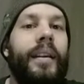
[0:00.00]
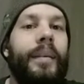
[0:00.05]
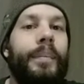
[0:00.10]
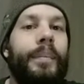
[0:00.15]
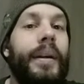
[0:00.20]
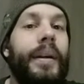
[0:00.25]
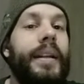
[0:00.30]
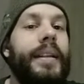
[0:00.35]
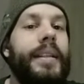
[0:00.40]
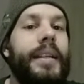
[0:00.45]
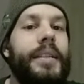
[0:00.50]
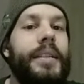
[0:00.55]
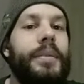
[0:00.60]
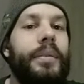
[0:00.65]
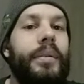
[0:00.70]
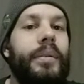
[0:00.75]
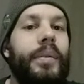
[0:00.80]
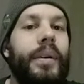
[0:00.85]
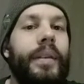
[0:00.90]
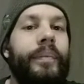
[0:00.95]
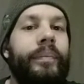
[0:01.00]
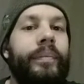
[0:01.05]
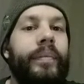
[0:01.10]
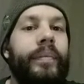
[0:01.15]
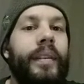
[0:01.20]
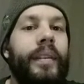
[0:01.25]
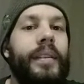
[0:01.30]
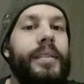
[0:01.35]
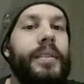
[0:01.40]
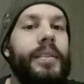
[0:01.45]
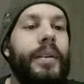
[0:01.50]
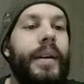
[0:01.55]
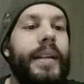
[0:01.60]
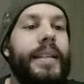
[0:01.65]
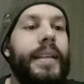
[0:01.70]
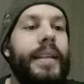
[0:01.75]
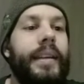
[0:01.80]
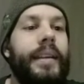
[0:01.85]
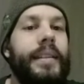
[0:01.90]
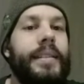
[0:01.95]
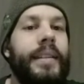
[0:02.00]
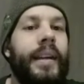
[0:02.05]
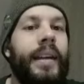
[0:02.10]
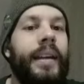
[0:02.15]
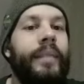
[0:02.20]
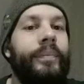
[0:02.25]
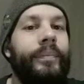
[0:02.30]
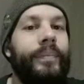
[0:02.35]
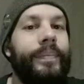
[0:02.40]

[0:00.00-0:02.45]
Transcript: But he takes with queen, so I take his knight.